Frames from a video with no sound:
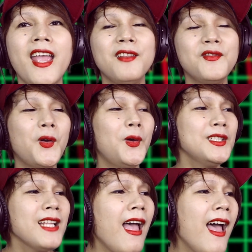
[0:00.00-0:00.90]
And of
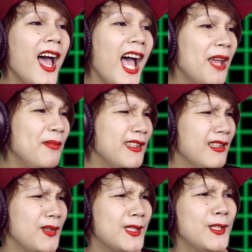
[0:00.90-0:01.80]
course, I'm a
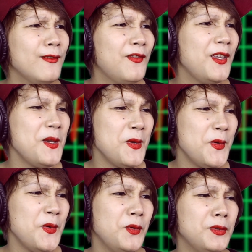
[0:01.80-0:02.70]
little bit
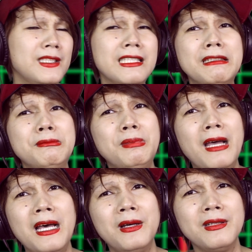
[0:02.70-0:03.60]
confused
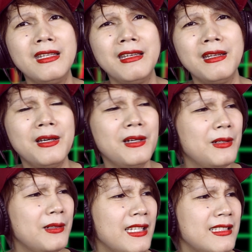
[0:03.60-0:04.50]
about, you
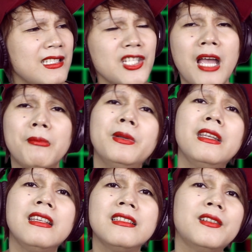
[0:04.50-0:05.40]
know, is it
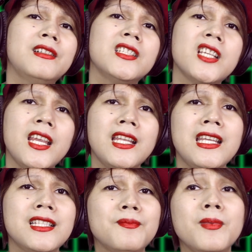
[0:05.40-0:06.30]
Japanese or Chinese?